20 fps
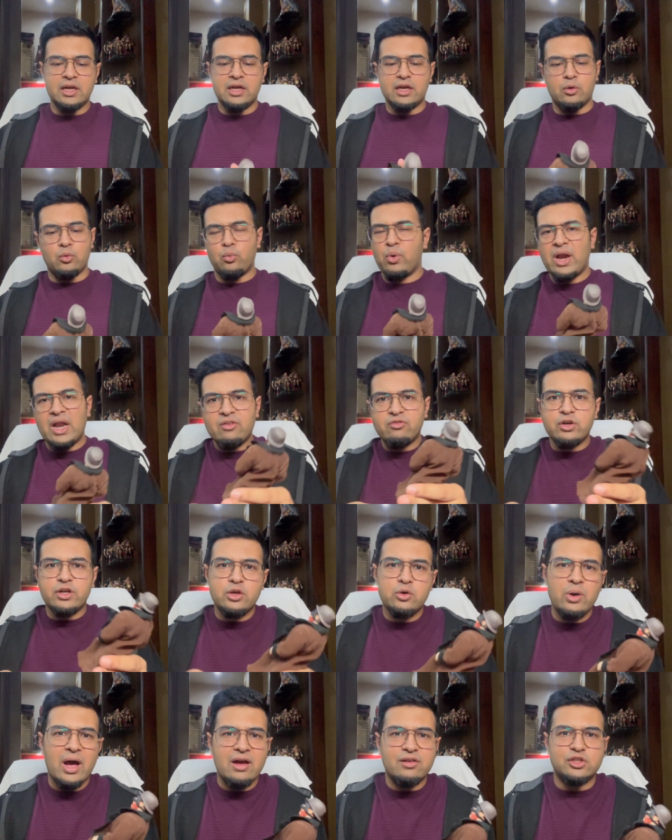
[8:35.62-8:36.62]
whenever
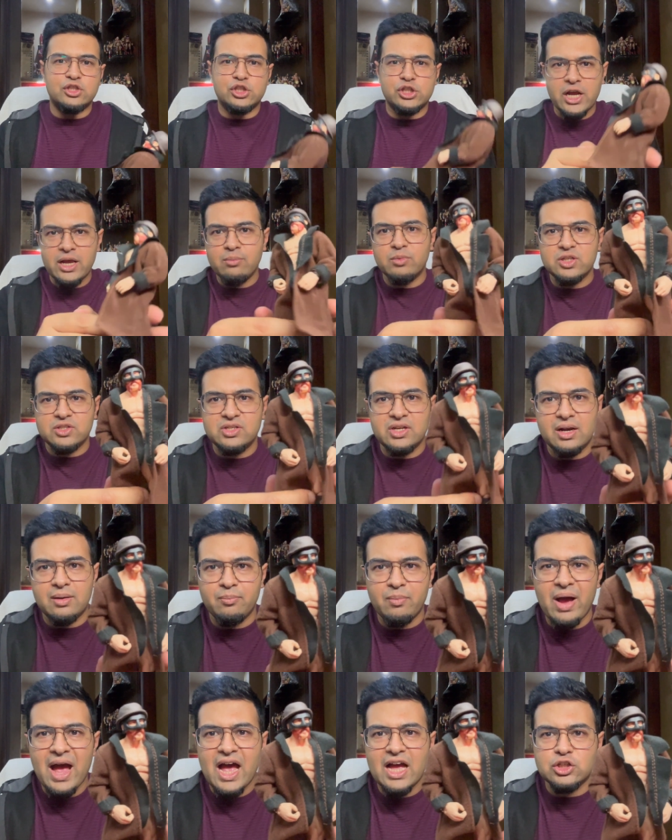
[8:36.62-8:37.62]
you have Sheamus in a
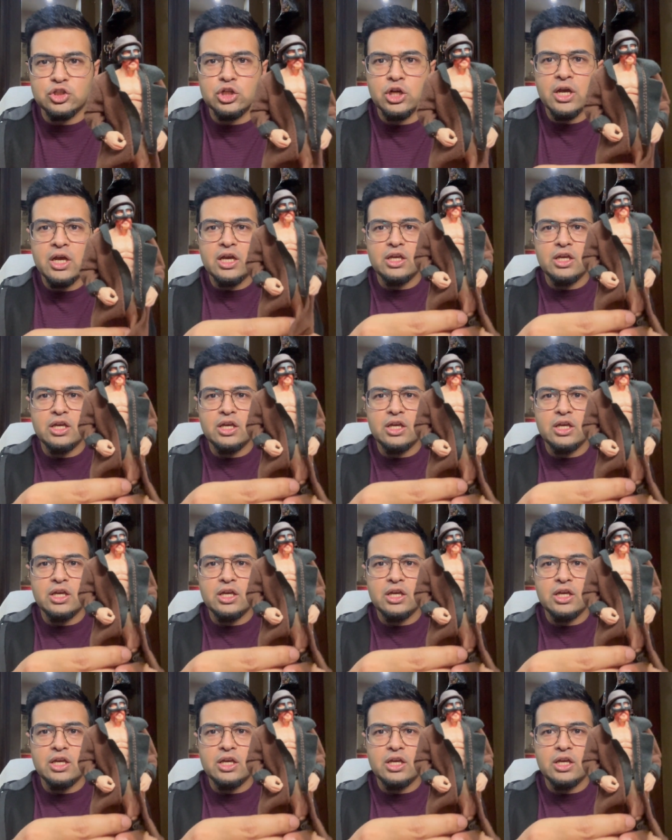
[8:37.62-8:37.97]
match,